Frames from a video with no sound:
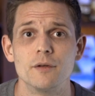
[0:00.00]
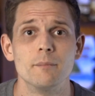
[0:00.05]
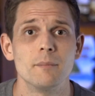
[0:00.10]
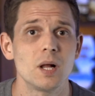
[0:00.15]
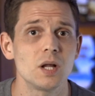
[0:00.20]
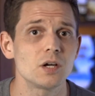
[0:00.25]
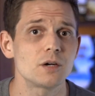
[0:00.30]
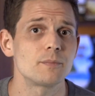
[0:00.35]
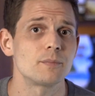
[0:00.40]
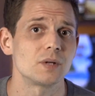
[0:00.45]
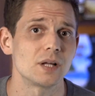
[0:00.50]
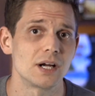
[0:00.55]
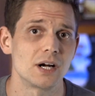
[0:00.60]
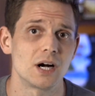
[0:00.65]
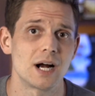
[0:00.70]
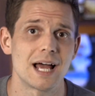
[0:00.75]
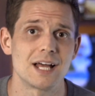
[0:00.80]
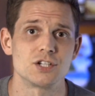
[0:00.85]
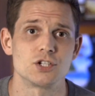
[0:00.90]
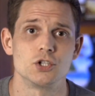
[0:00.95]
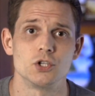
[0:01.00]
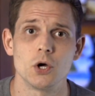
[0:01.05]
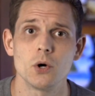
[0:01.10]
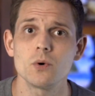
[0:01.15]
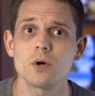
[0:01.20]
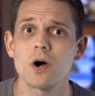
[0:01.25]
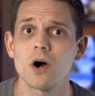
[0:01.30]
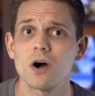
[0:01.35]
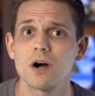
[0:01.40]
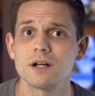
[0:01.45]
Moloch player has no
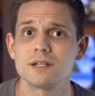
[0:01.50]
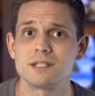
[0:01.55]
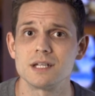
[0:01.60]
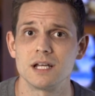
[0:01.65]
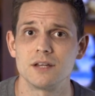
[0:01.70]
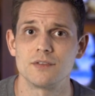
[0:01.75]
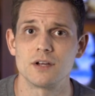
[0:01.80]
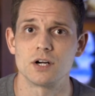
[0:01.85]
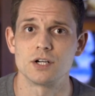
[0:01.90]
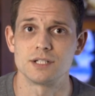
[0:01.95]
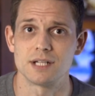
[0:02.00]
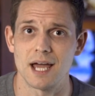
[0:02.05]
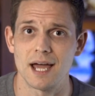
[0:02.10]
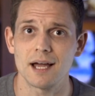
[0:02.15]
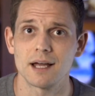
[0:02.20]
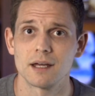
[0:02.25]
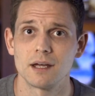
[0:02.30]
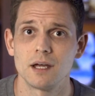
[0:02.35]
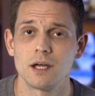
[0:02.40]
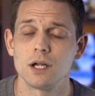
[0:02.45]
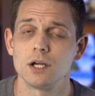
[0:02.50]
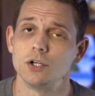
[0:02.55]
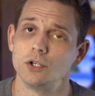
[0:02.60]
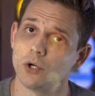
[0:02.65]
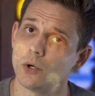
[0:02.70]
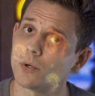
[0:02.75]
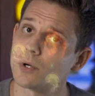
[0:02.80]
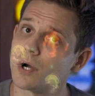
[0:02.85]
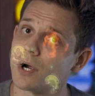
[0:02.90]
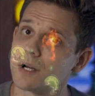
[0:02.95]
cards in their deck,
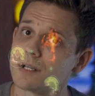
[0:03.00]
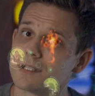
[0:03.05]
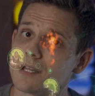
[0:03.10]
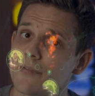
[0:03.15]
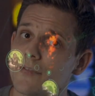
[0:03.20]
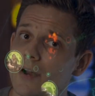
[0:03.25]
no cards in